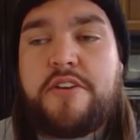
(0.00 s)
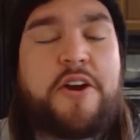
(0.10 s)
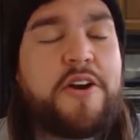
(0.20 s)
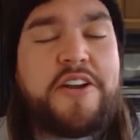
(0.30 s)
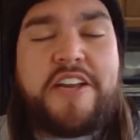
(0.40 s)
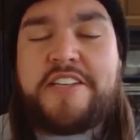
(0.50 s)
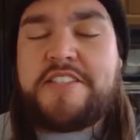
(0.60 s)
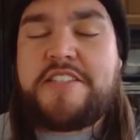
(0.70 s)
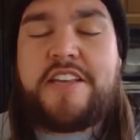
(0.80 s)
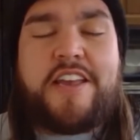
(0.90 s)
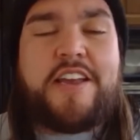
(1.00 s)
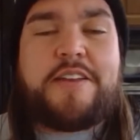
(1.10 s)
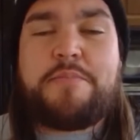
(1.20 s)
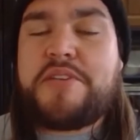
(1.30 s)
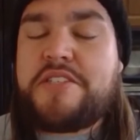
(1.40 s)
artists
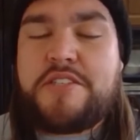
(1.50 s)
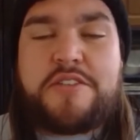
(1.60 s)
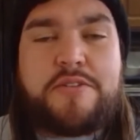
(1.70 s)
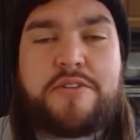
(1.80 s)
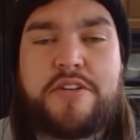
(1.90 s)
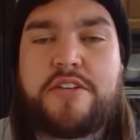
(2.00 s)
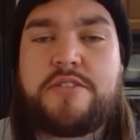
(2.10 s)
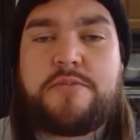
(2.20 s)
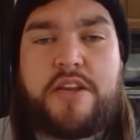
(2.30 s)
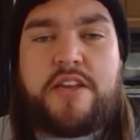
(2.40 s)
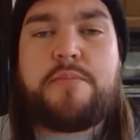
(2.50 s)
and business owners, right?